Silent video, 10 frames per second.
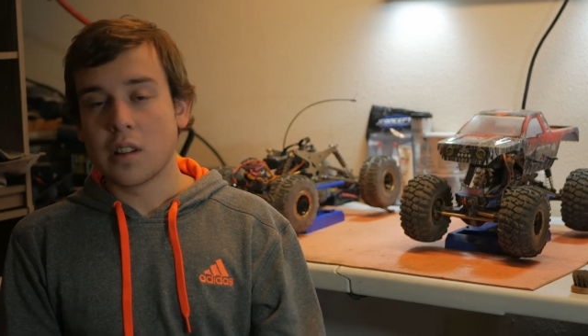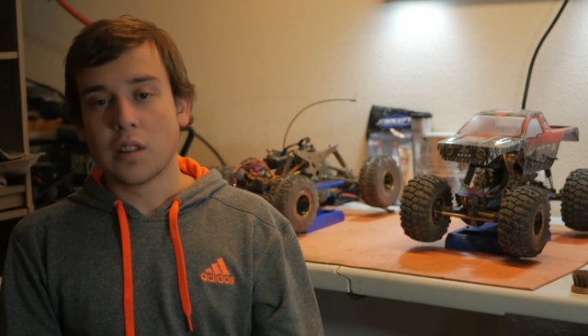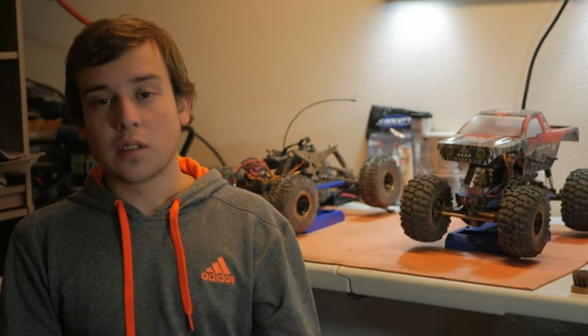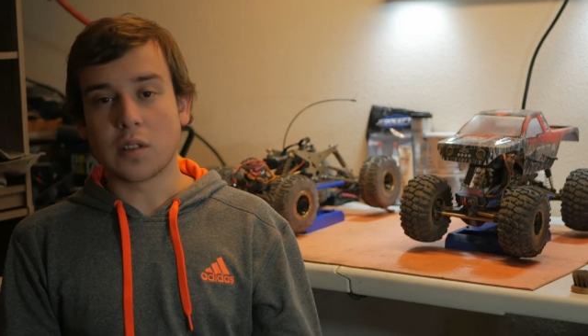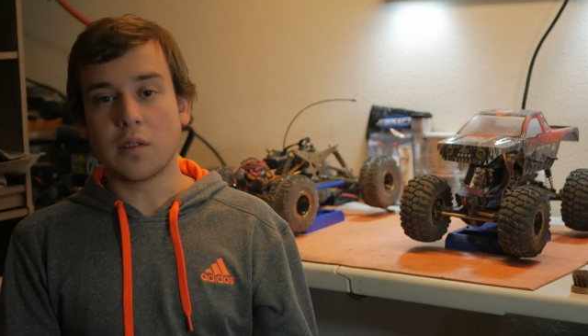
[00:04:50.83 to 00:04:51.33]

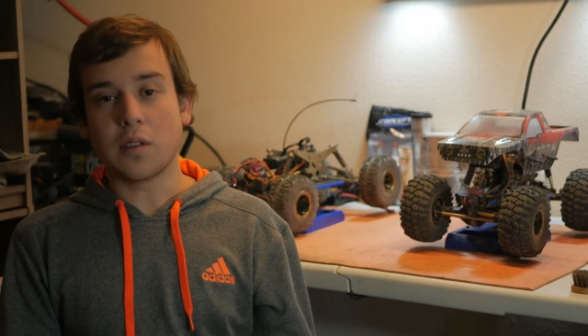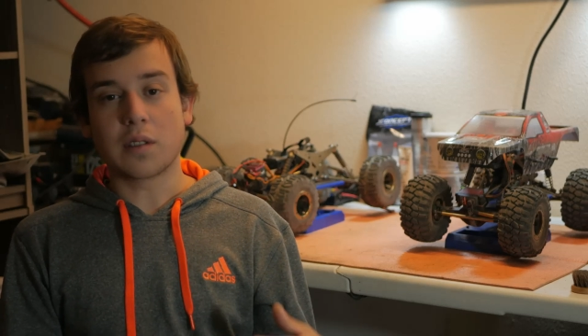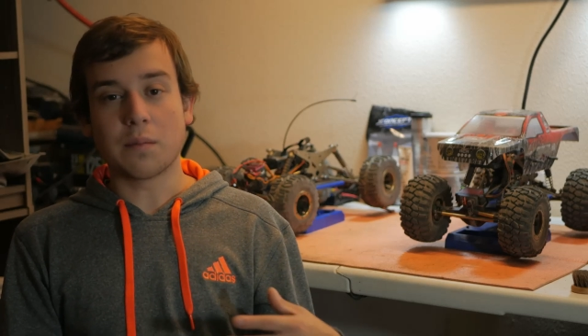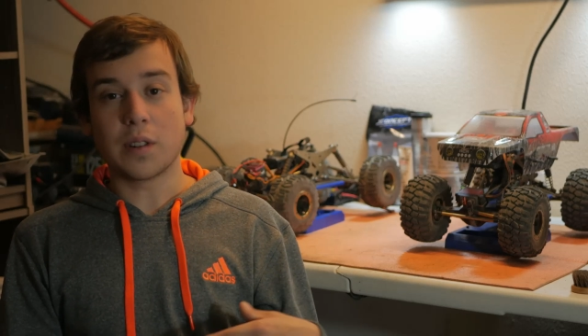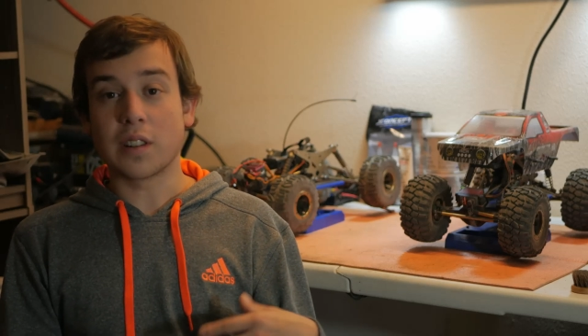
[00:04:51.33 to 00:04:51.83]
so you can
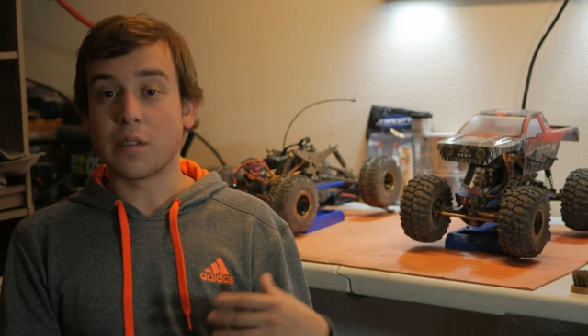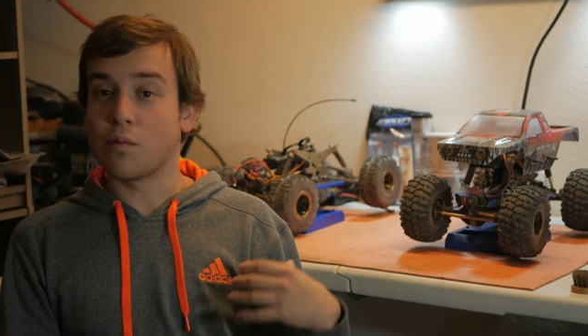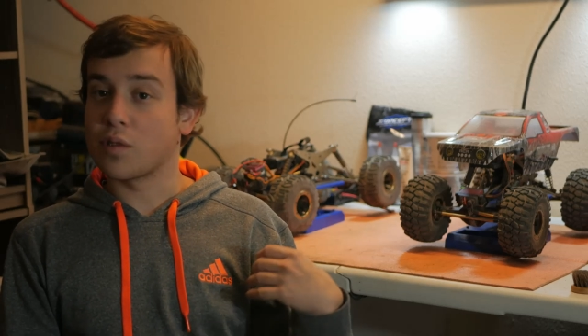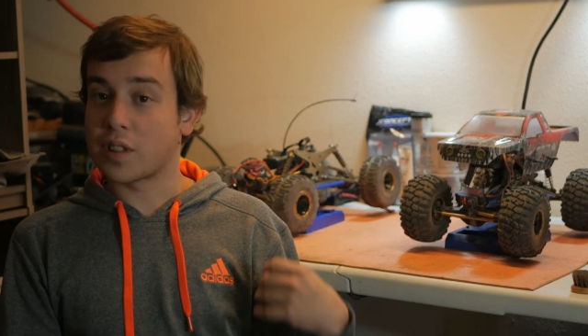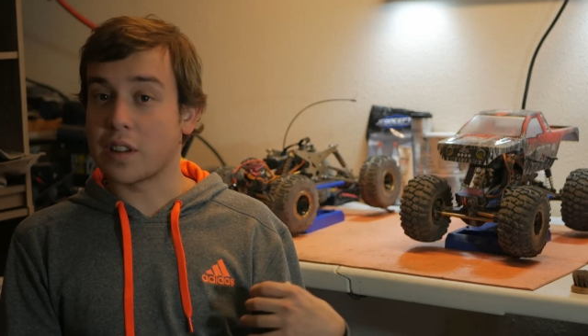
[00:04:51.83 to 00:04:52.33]
put a
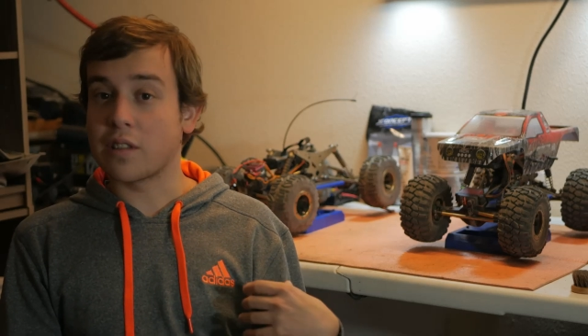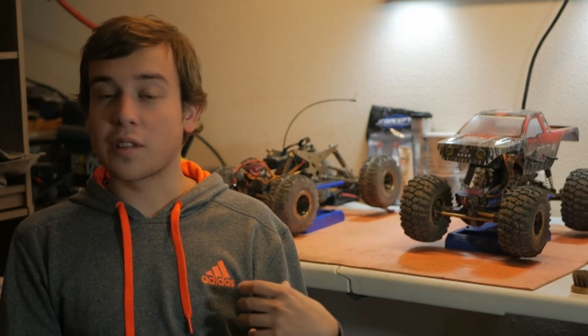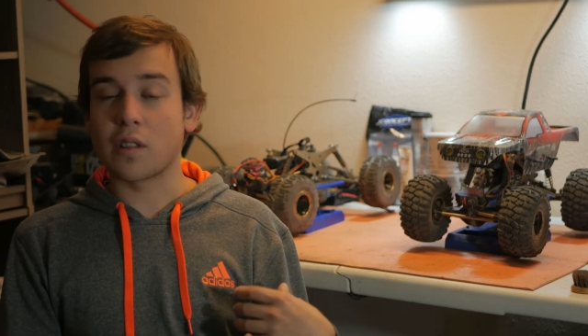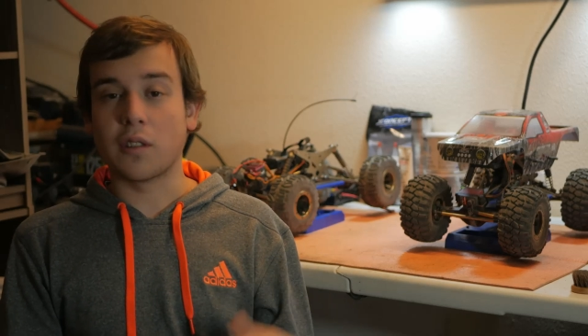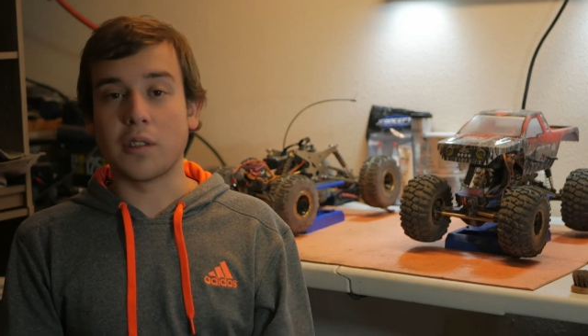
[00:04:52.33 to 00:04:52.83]
steering
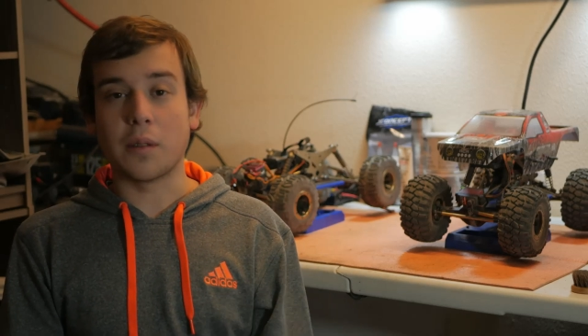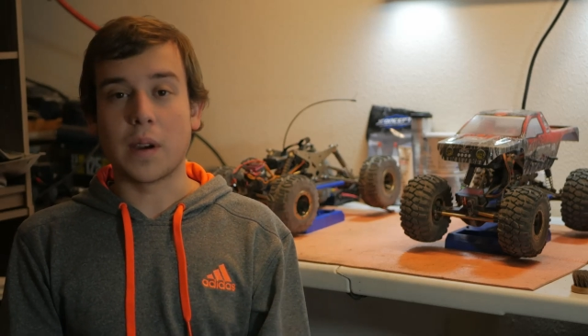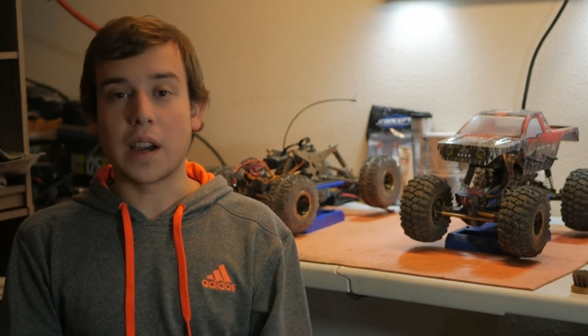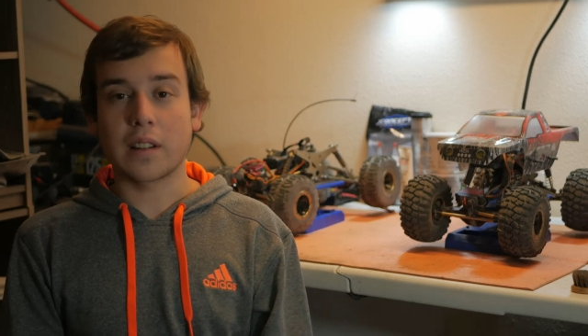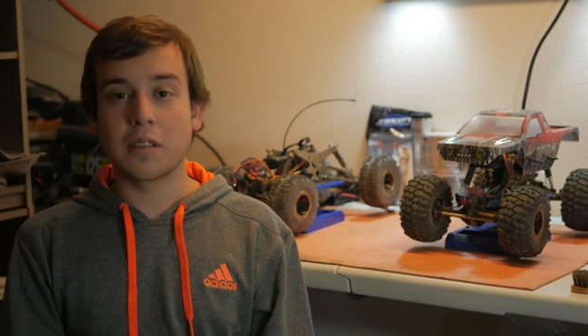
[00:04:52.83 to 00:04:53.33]
servo in the
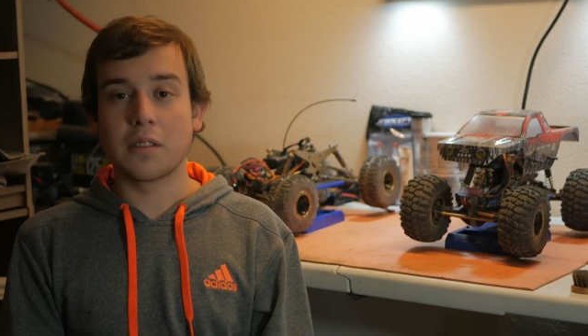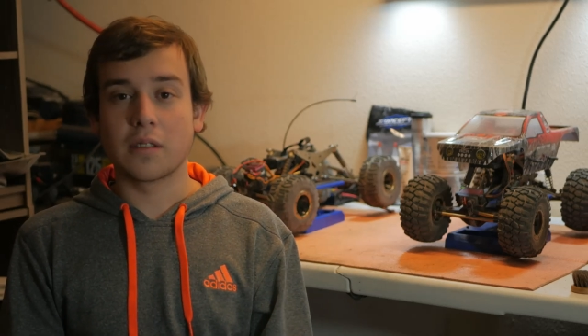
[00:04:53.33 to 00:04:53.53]
back